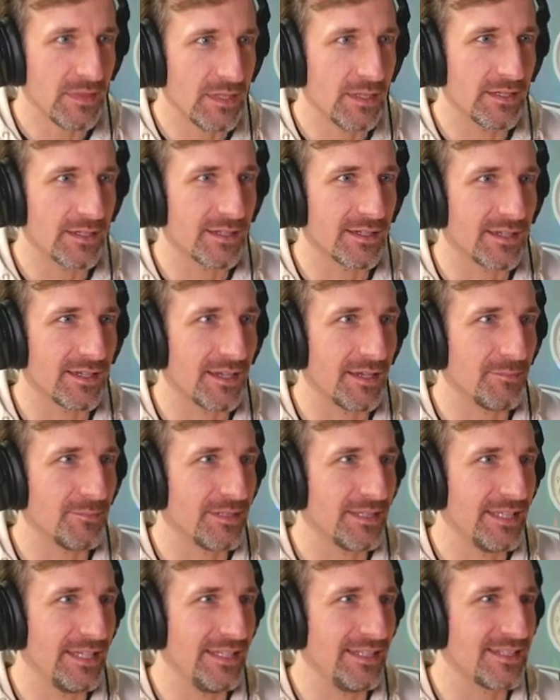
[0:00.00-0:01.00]
uh, I'm
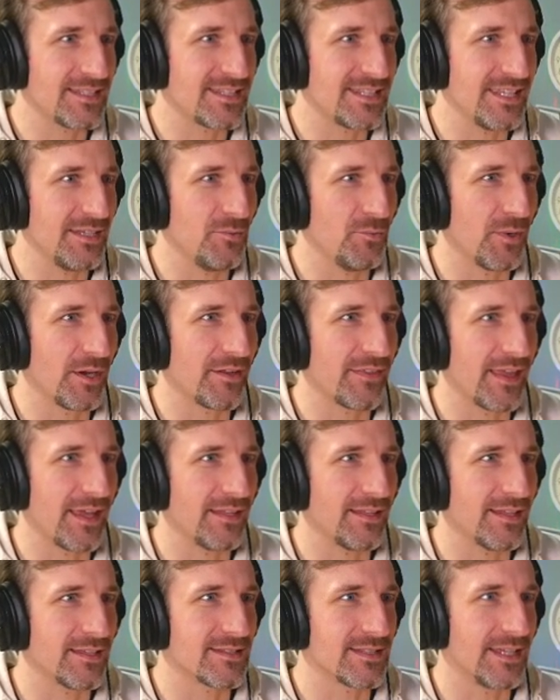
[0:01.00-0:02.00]
keen to see where
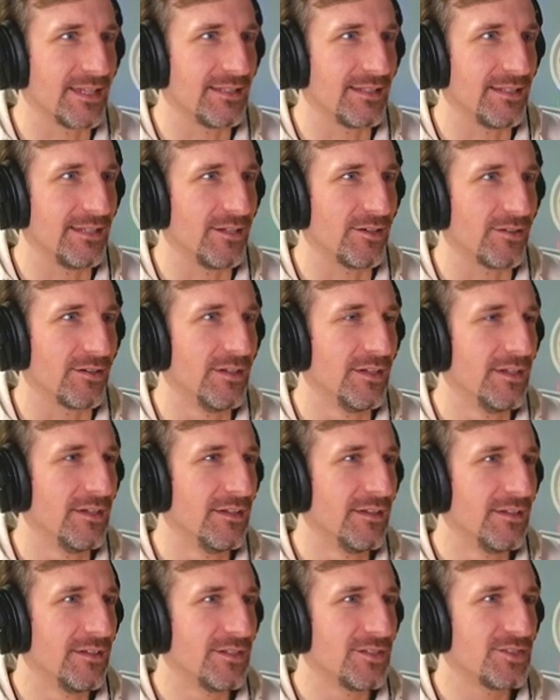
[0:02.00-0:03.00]
that has landed here.
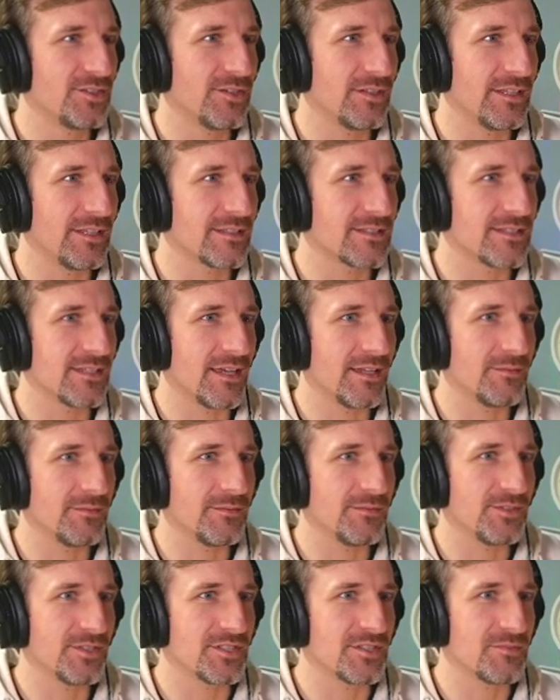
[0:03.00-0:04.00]
Surely it's not
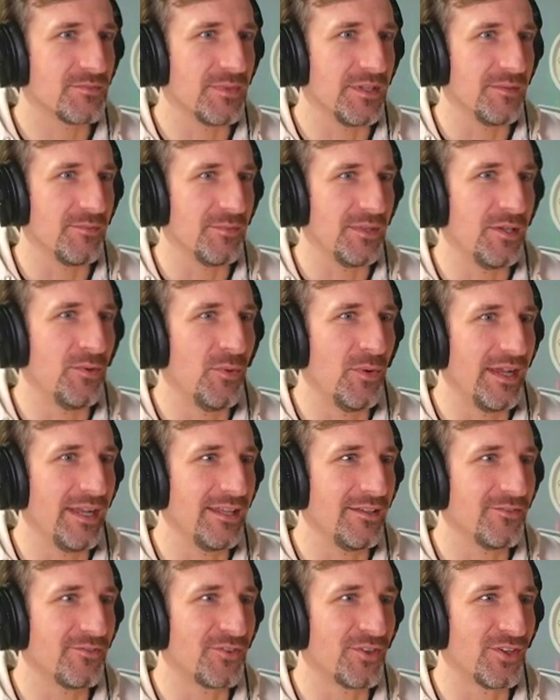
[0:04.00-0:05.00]
just me, me
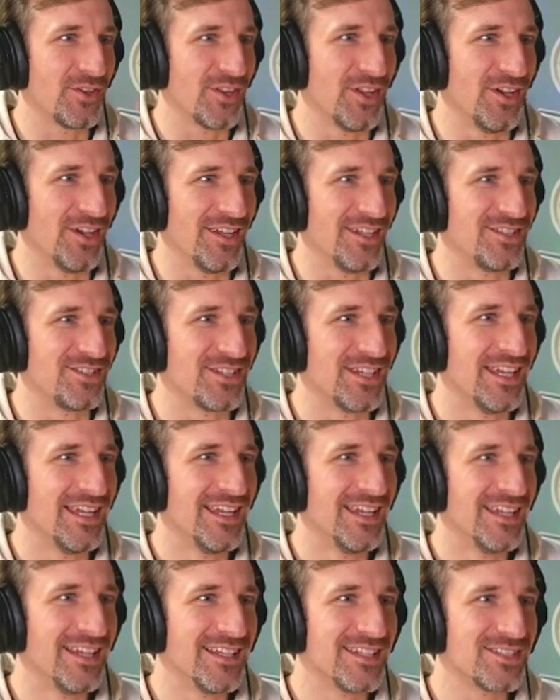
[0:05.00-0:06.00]
waiting for launch,
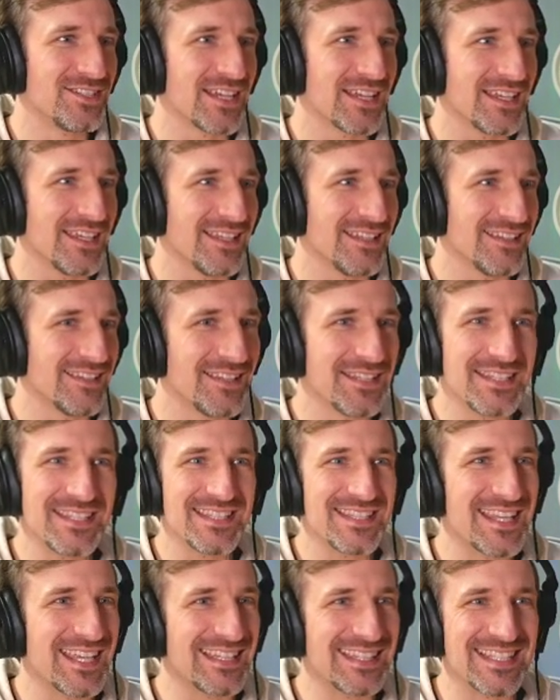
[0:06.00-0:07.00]
checking. This
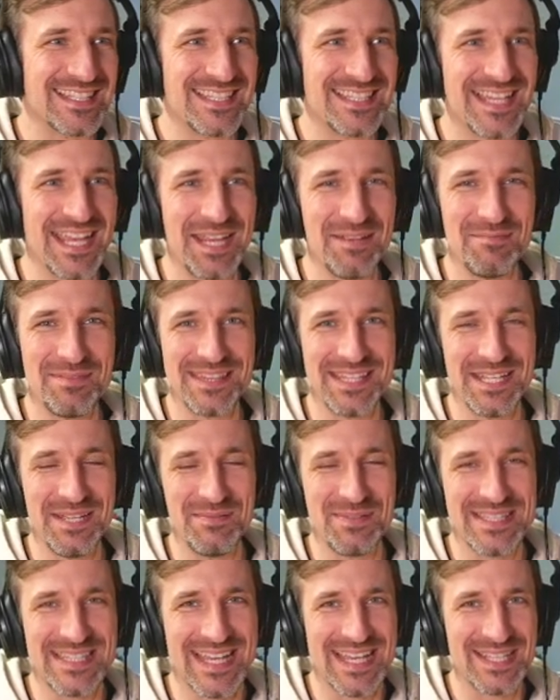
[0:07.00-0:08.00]
is like the same theme
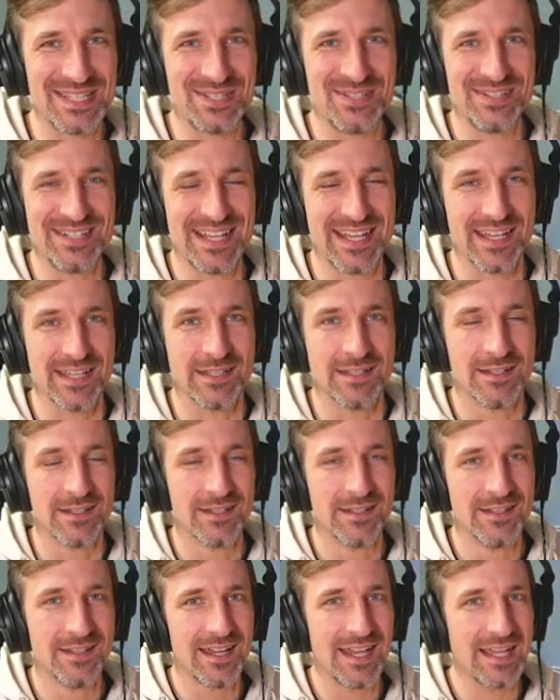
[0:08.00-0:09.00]
as yesterday.
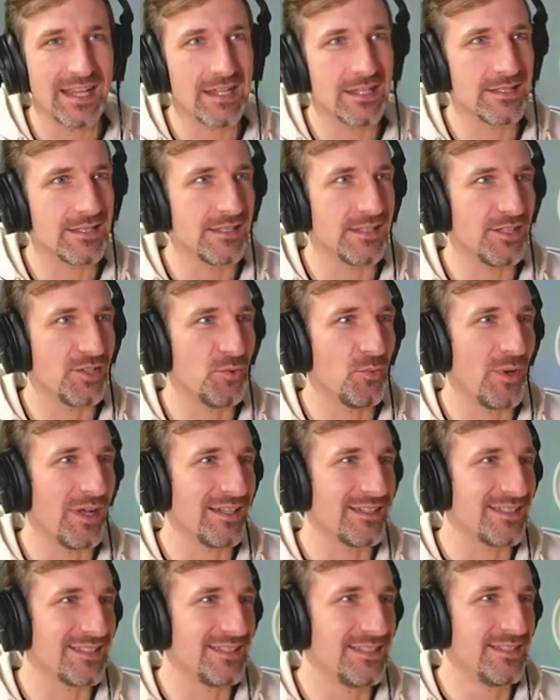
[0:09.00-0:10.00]
I guess you
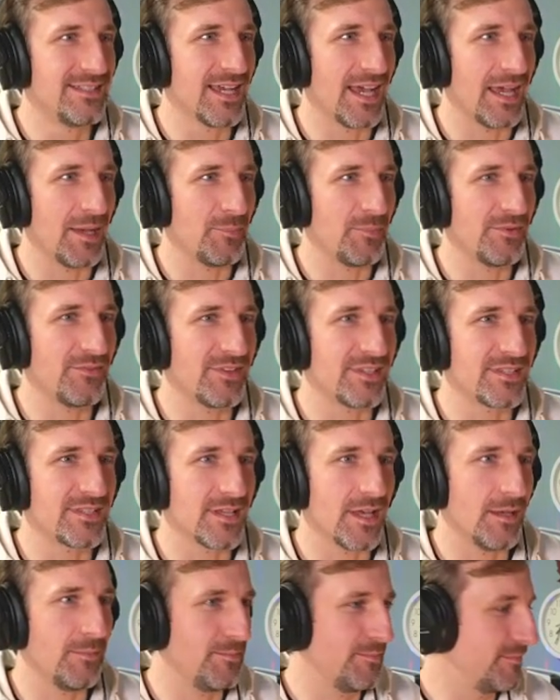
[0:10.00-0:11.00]
want top of the
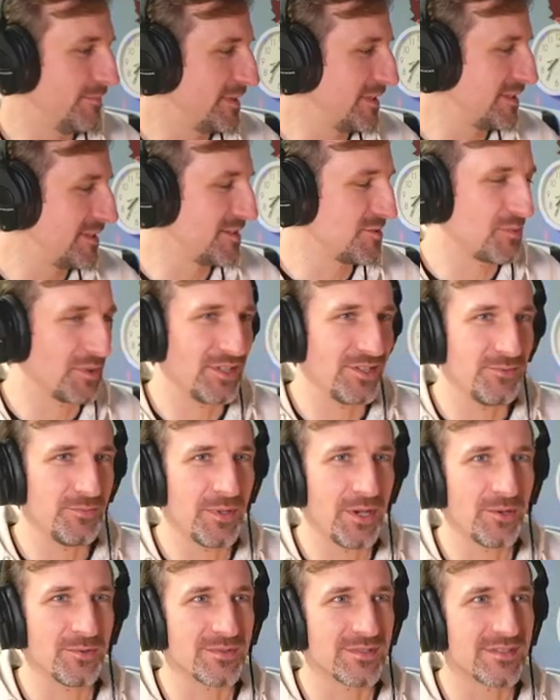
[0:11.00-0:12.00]
sub, this is what you
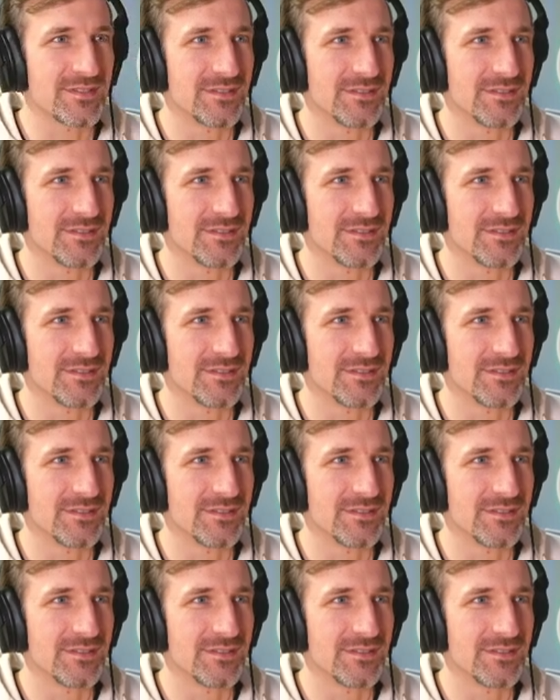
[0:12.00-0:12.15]
post.